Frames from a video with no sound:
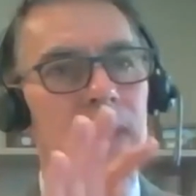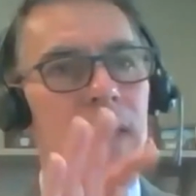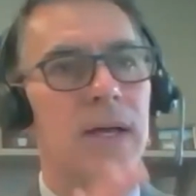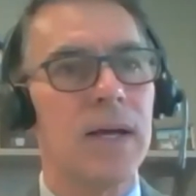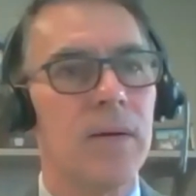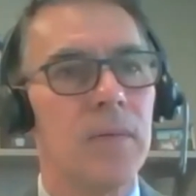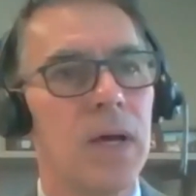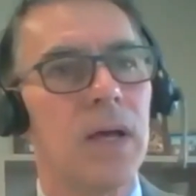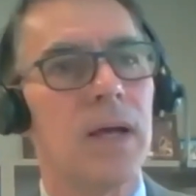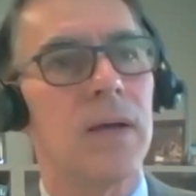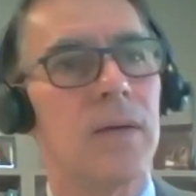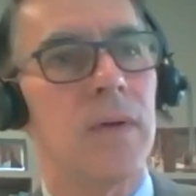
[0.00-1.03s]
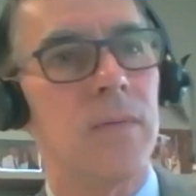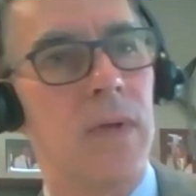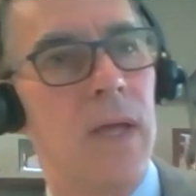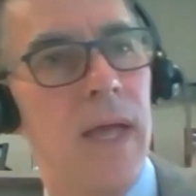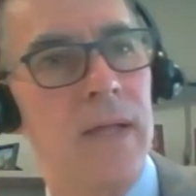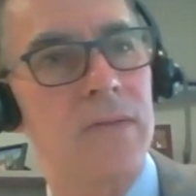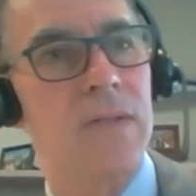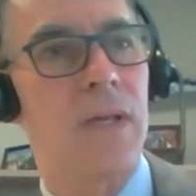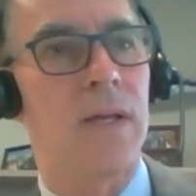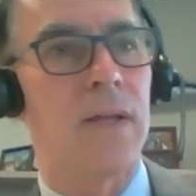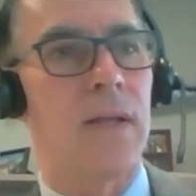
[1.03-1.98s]
me ask
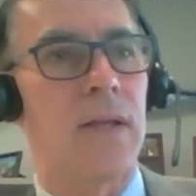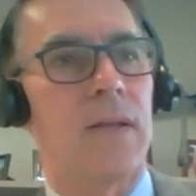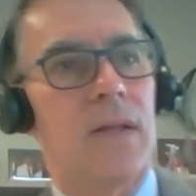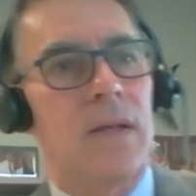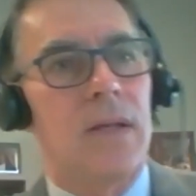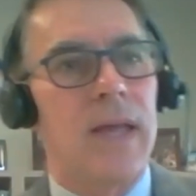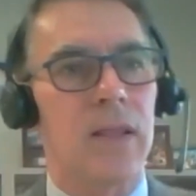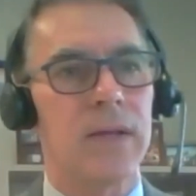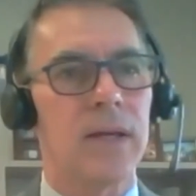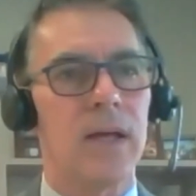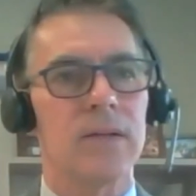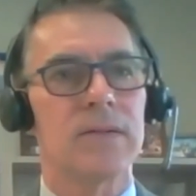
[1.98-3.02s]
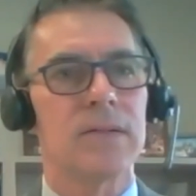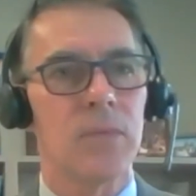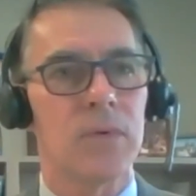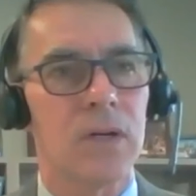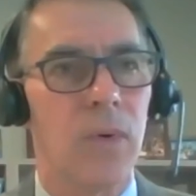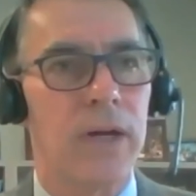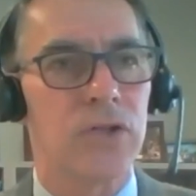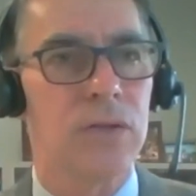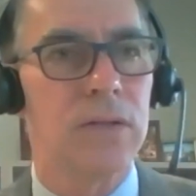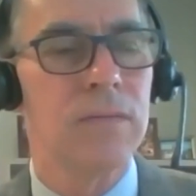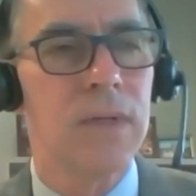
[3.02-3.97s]
Kelly a similar
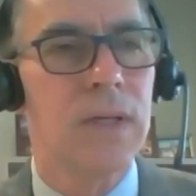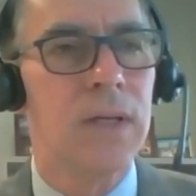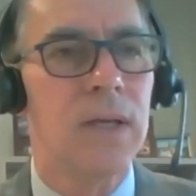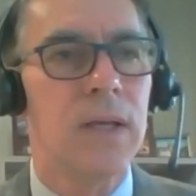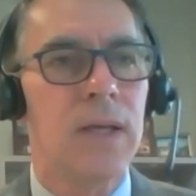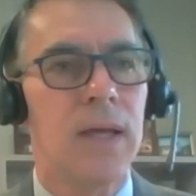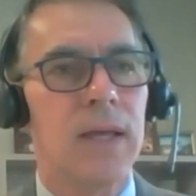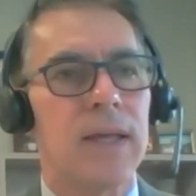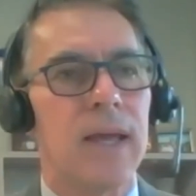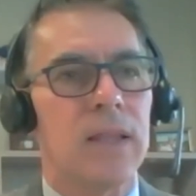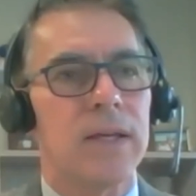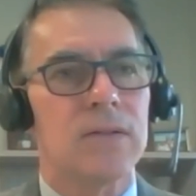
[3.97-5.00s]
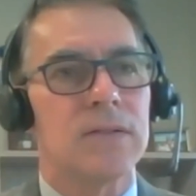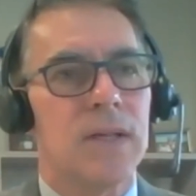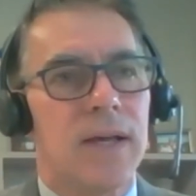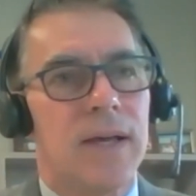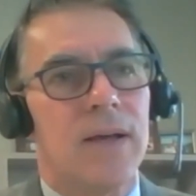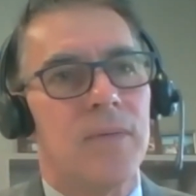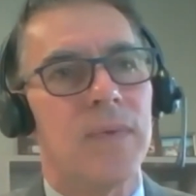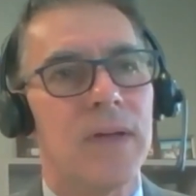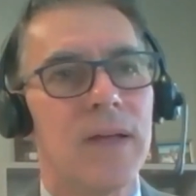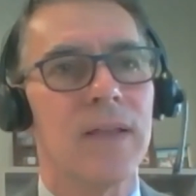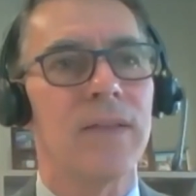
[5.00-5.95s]
question. Kelly is
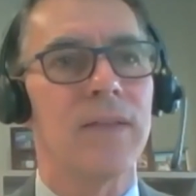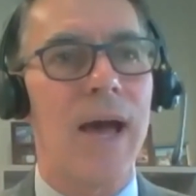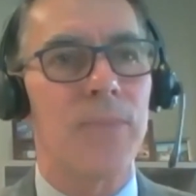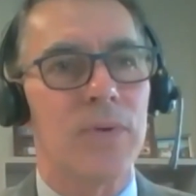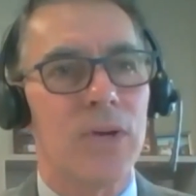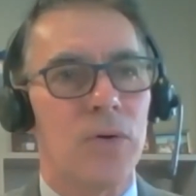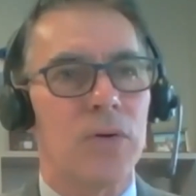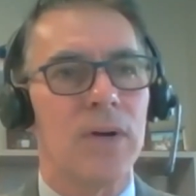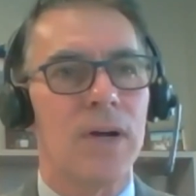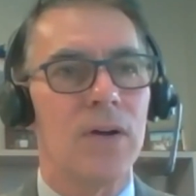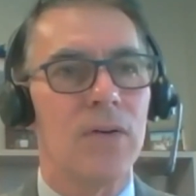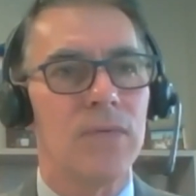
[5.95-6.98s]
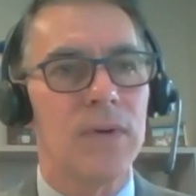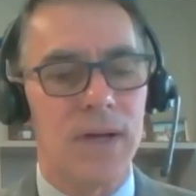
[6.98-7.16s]
the operator and owner of